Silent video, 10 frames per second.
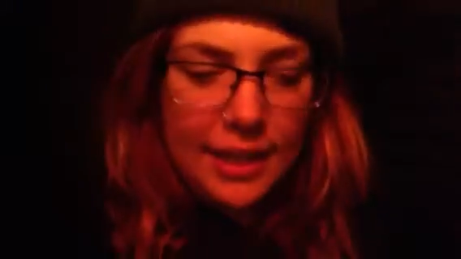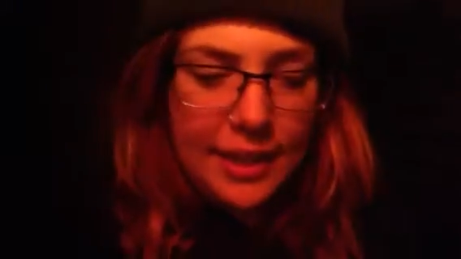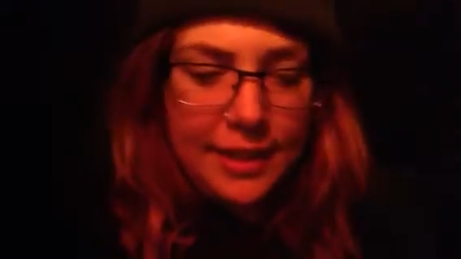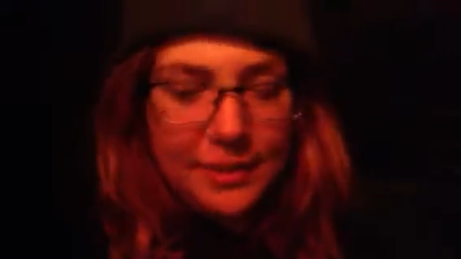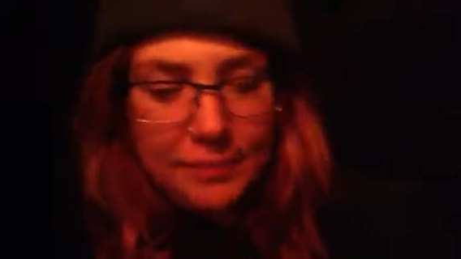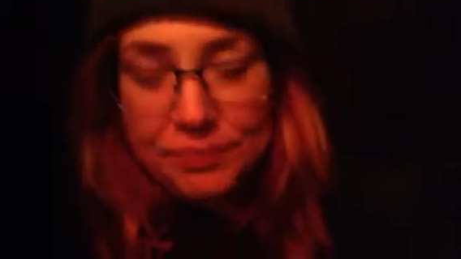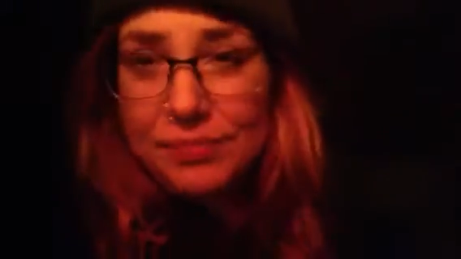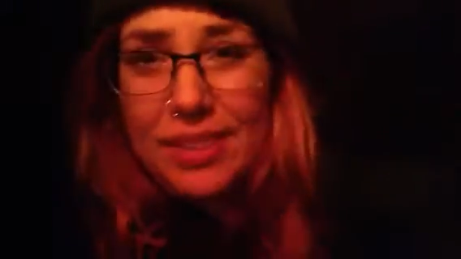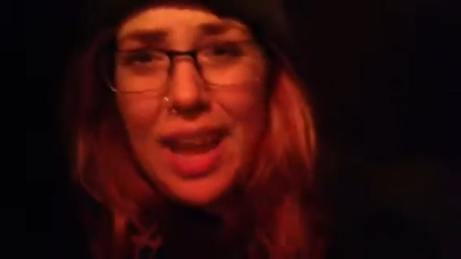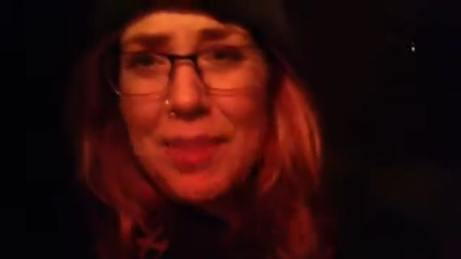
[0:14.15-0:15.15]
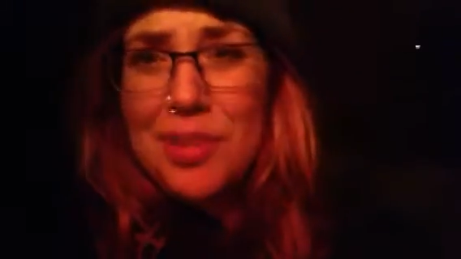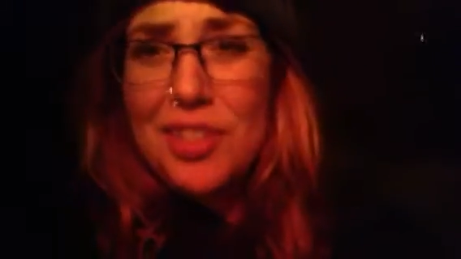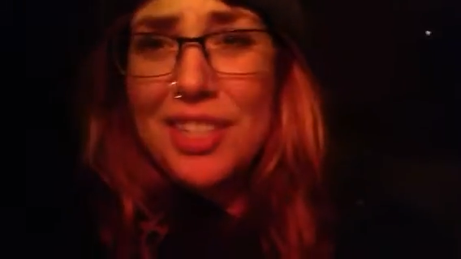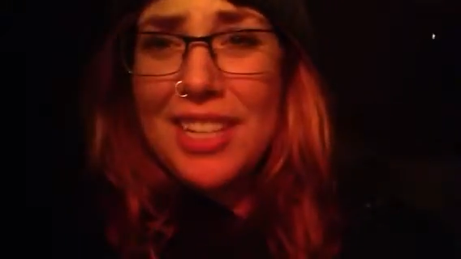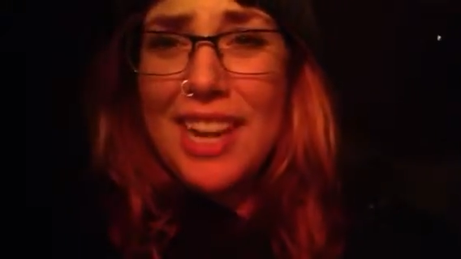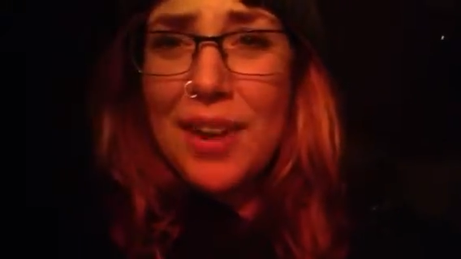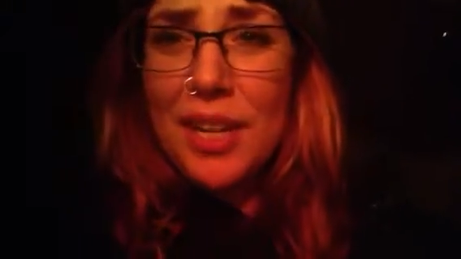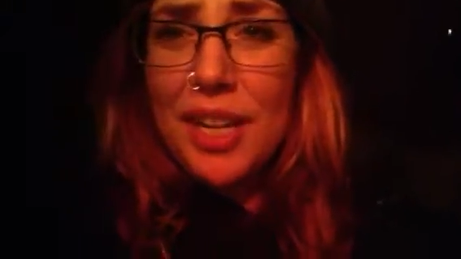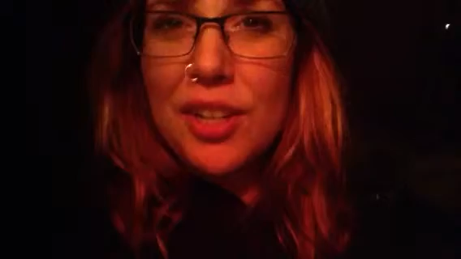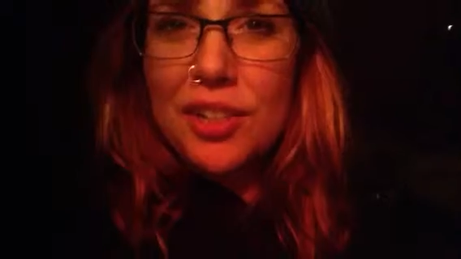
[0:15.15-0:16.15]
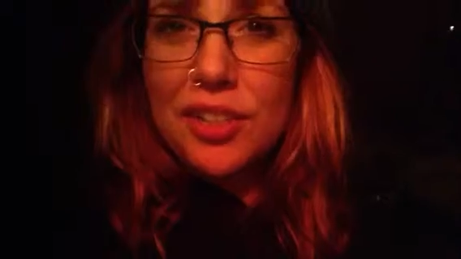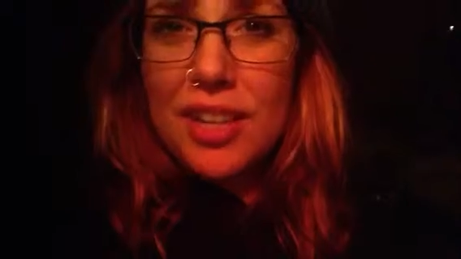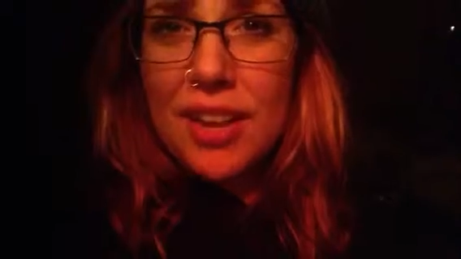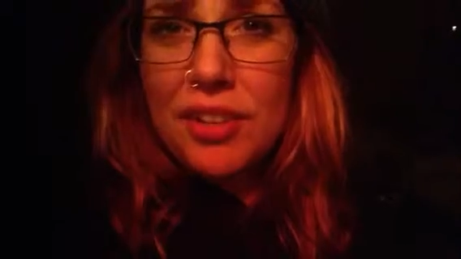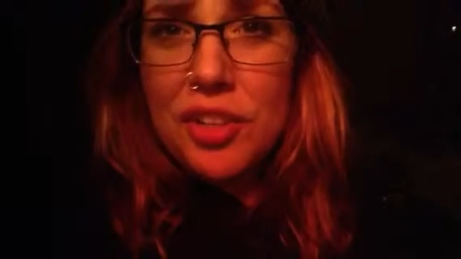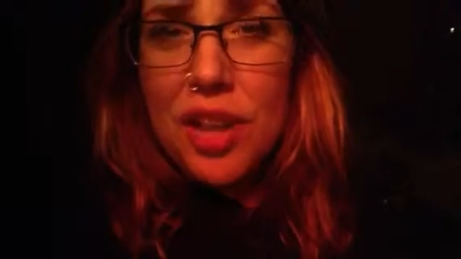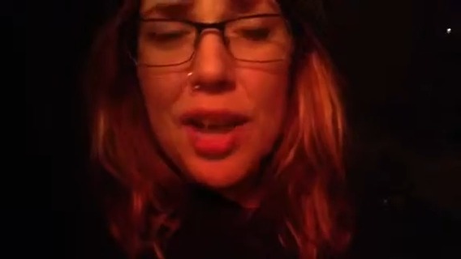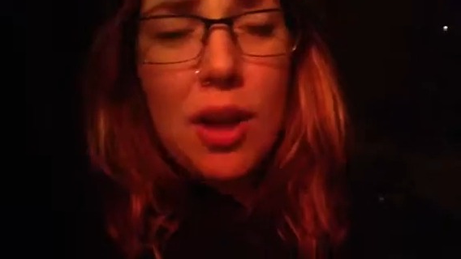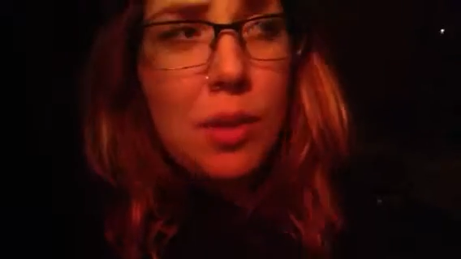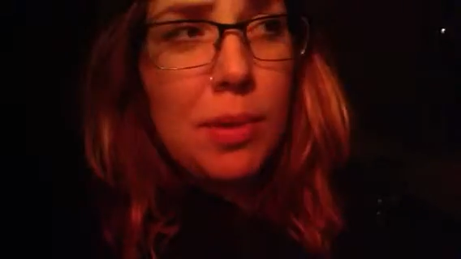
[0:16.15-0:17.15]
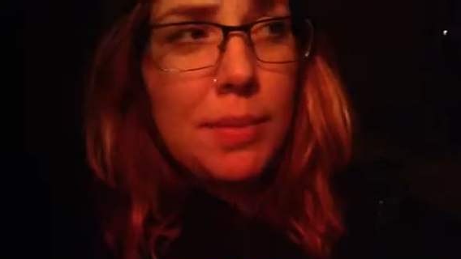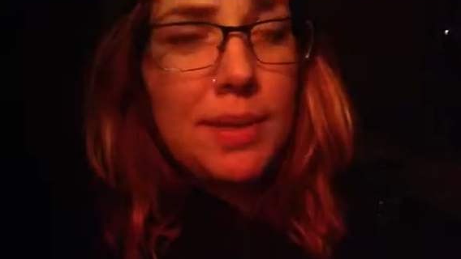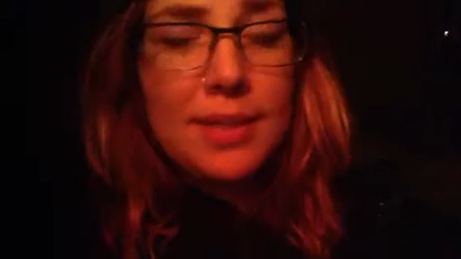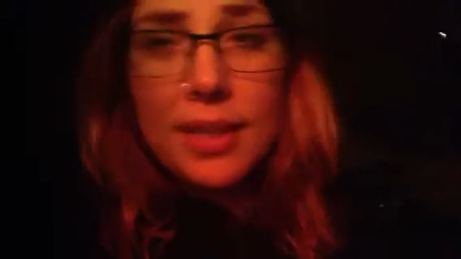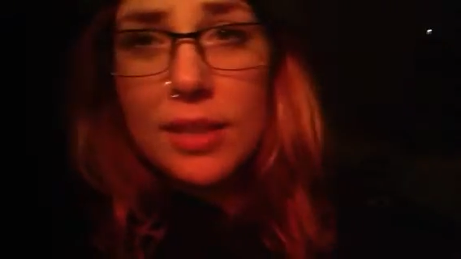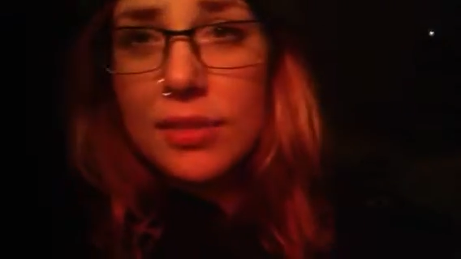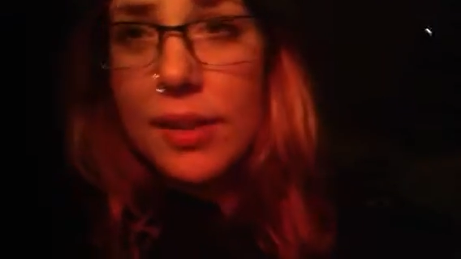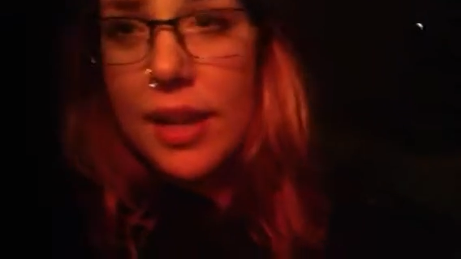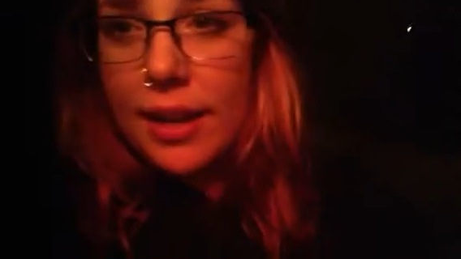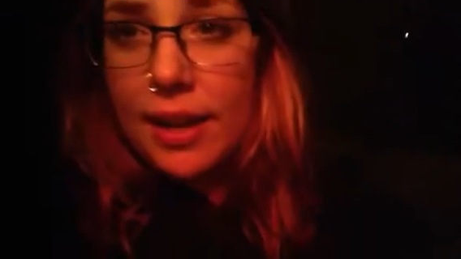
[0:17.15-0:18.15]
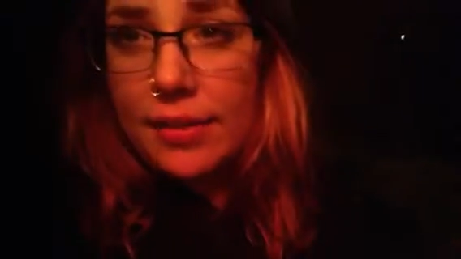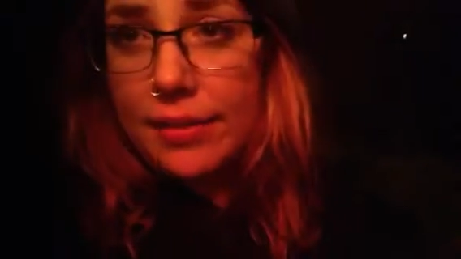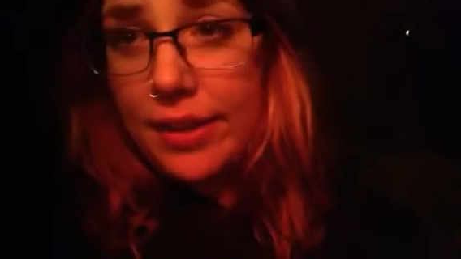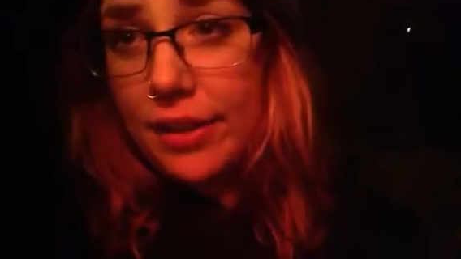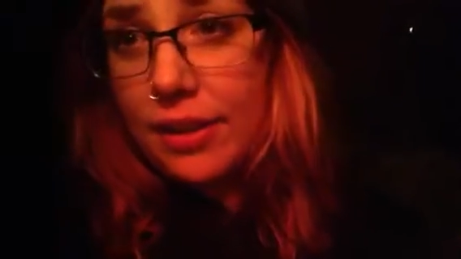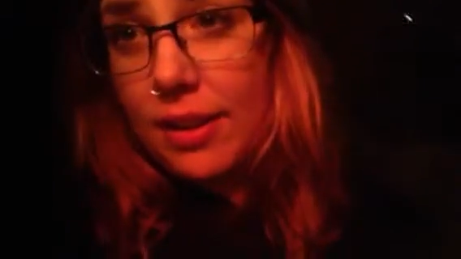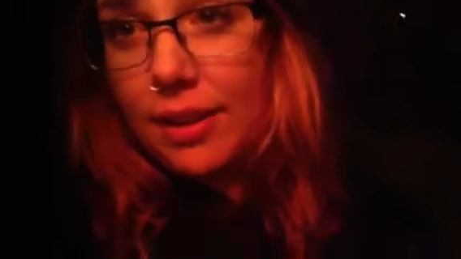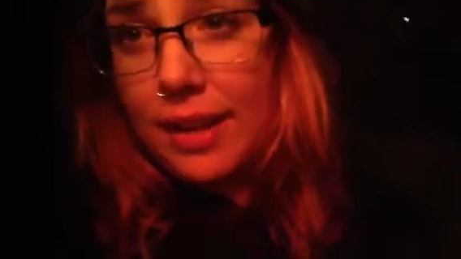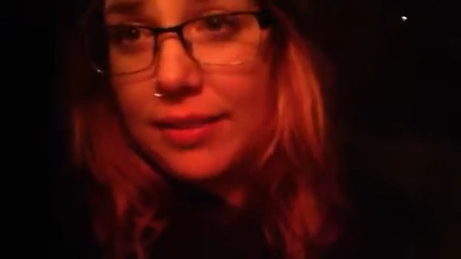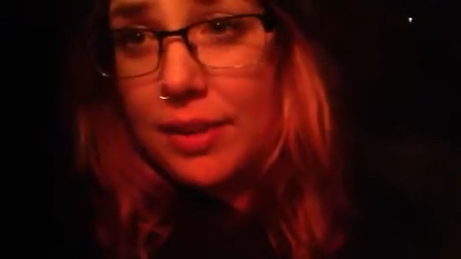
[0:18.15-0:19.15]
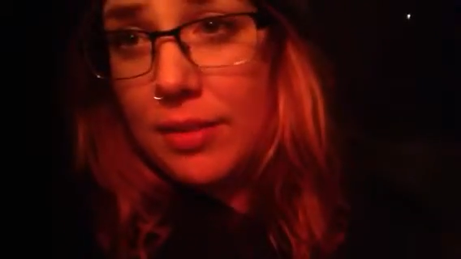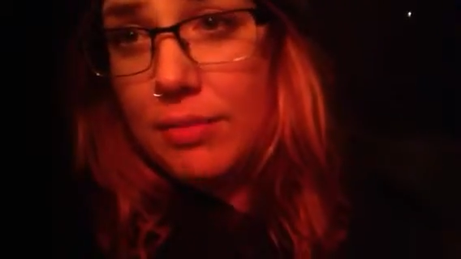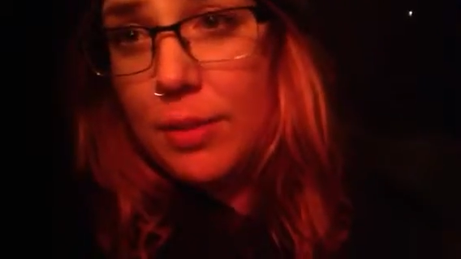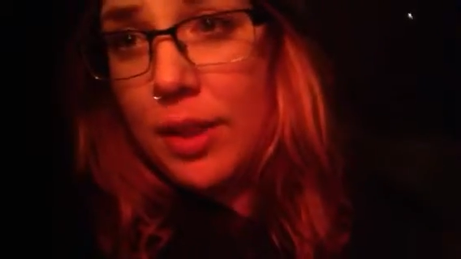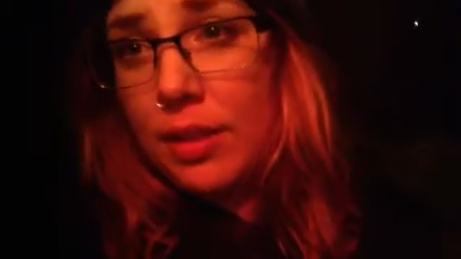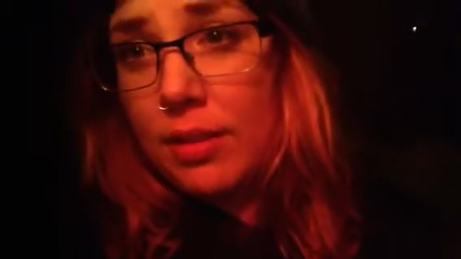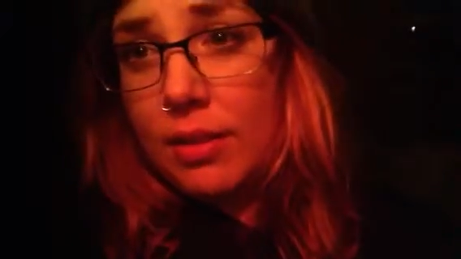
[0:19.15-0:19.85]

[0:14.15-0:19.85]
And I'm just sitting out here just having a chat all by myself, and I figured I'll have it with